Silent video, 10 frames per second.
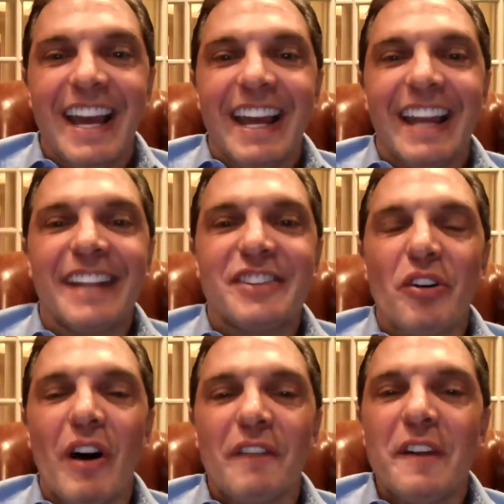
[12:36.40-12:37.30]
It's
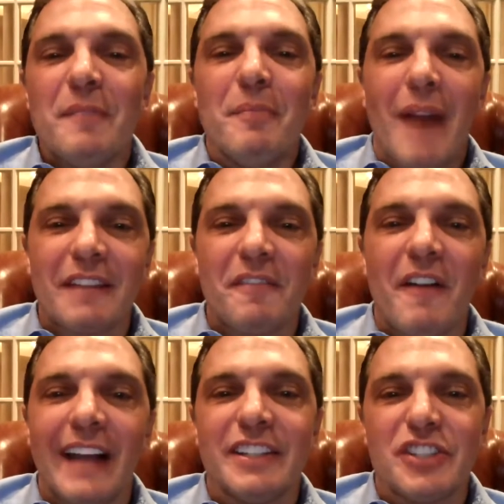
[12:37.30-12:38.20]
often
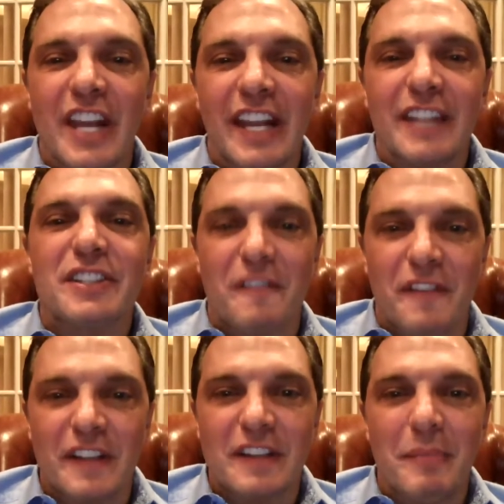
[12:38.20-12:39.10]
modified and changed to
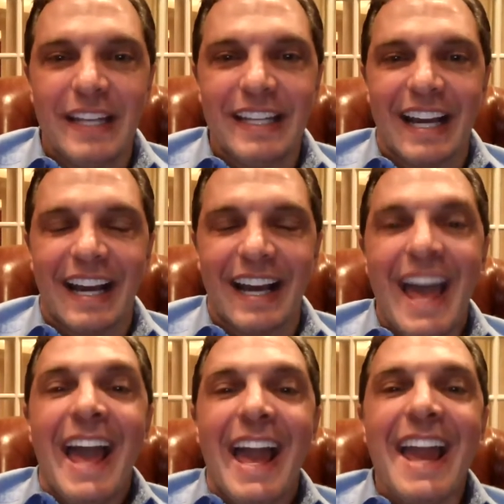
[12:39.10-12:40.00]
fit the media,
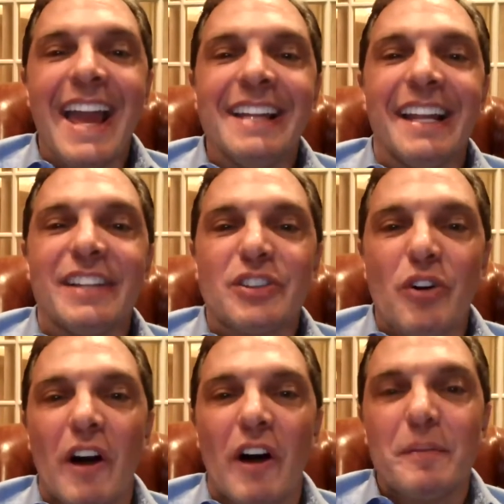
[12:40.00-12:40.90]
and it's
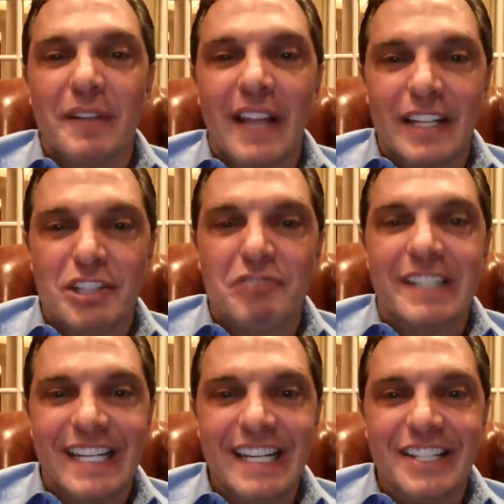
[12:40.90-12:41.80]
often played
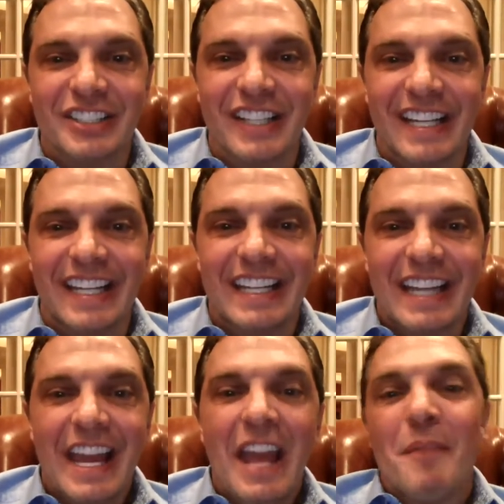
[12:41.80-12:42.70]

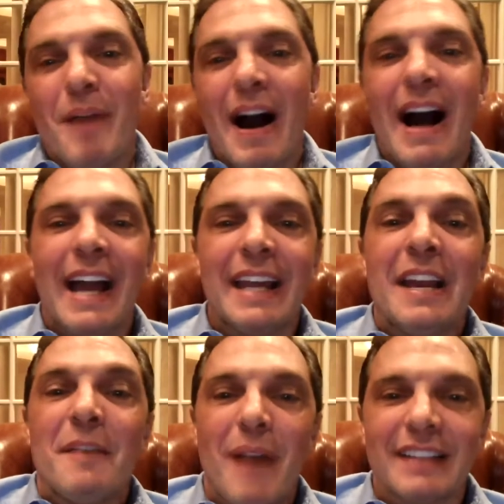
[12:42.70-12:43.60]
strategically by
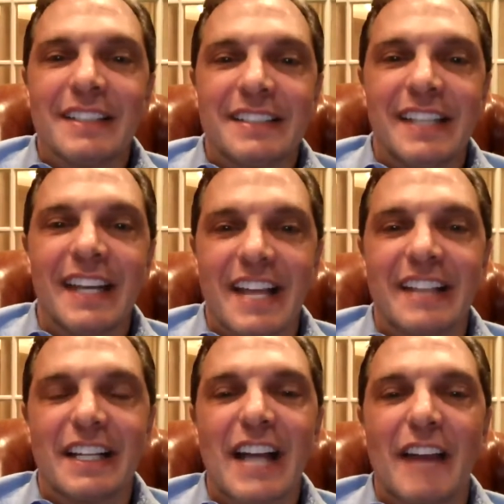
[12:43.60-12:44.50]
politics
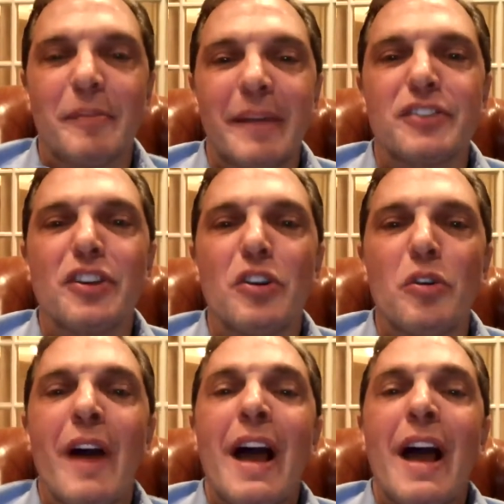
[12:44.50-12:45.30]
and the government. So